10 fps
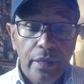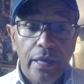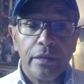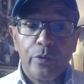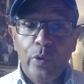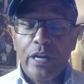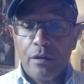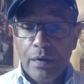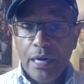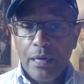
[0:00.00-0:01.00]
and Quentin
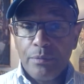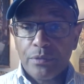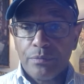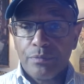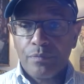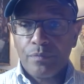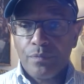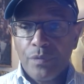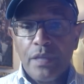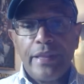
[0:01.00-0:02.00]
Grimes.
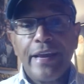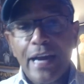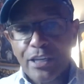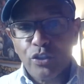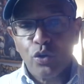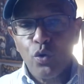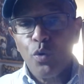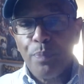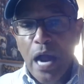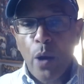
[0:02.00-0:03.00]
They got
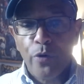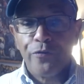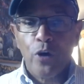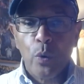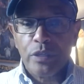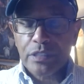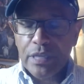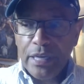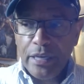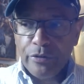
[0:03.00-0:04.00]
two power forwards
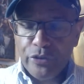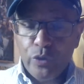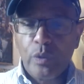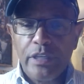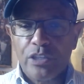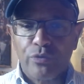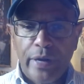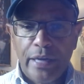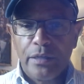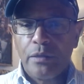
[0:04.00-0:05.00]
in Julius
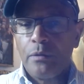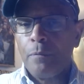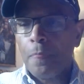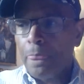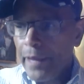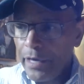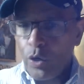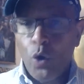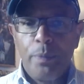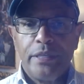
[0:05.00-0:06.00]
Randle and
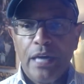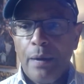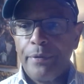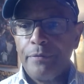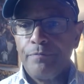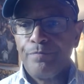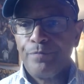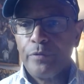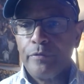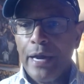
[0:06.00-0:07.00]
Obi Toppin.
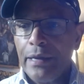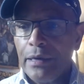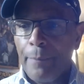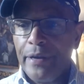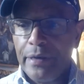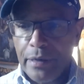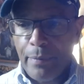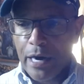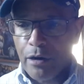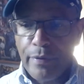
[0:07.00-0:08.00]
Right? I mean, am
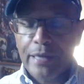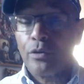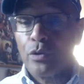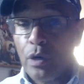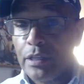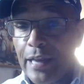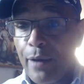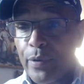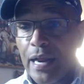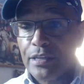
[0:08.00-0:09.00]
I correct on all of
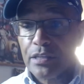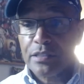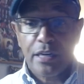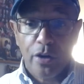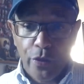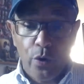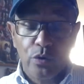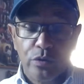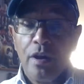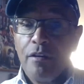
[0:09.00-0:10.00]
that, what I just said? Are
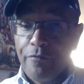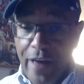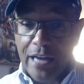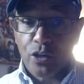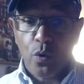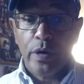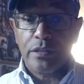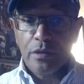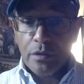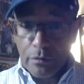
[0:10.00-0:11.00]
those
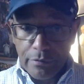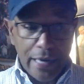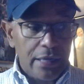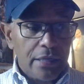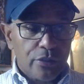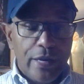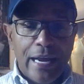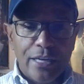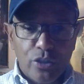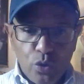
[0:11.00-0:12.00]
factoids? Right? So they
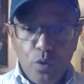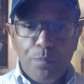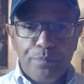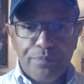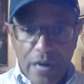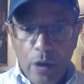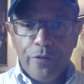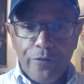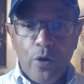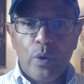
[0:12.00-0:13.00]
got two power
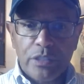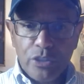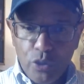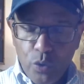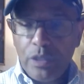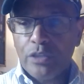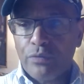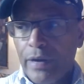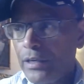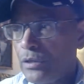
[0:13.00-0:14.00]
forwards in Julius
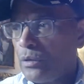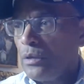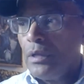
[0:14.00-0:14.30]
Randle